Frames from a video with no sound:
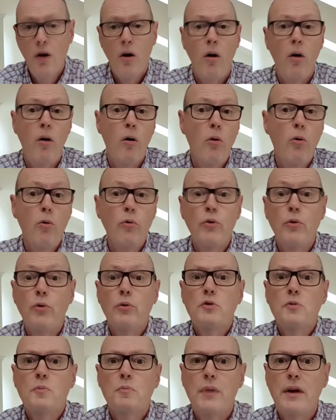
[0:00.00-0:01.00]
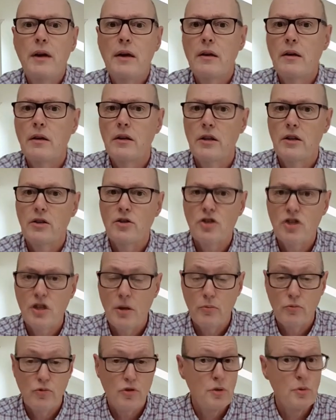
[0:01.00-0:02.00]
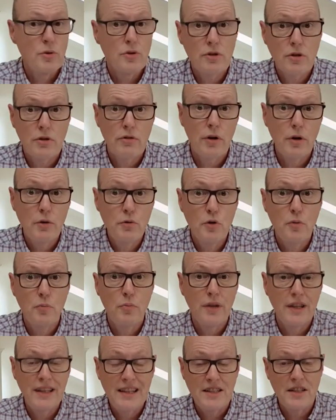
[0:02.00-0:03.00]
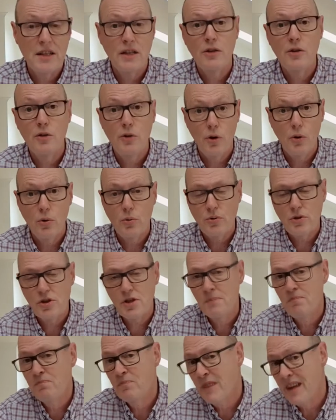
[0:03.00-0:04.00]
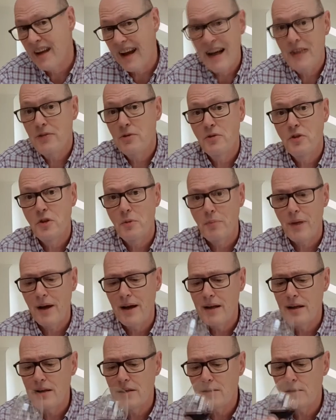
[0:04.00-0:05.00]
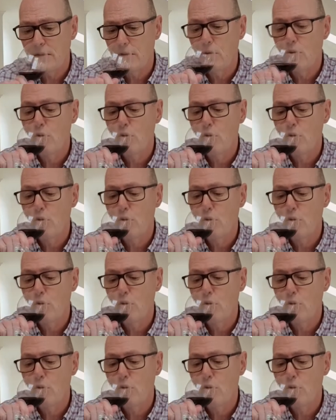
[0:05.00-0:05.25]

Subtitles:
all those big kind of sumptuous crowd pleasing notes. And on the palate,